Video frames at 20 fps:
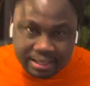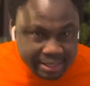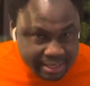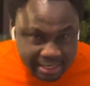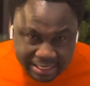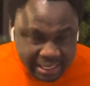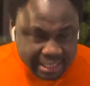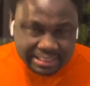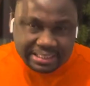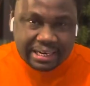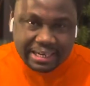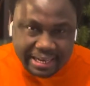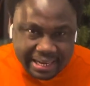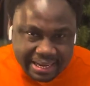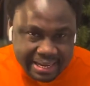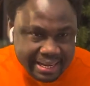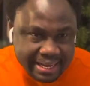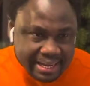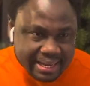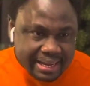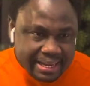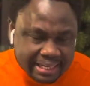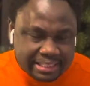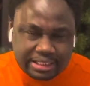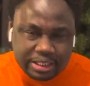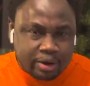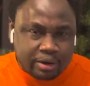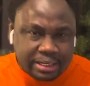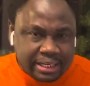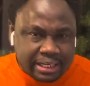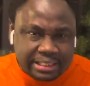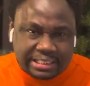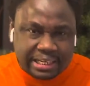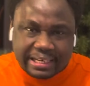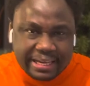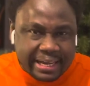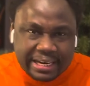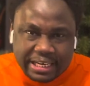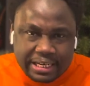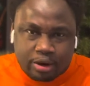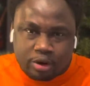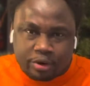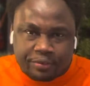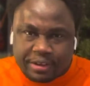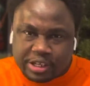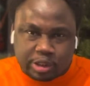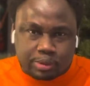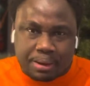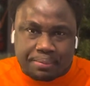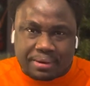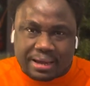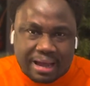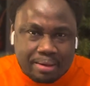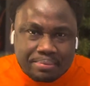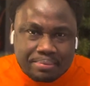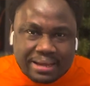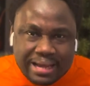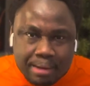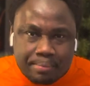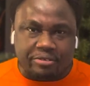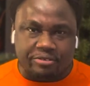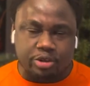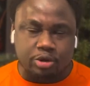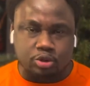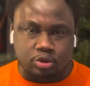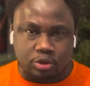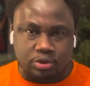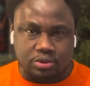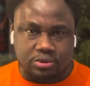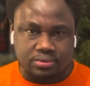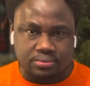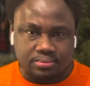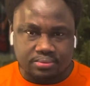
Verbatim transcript: each and each or each and any of the sperm can become a fetus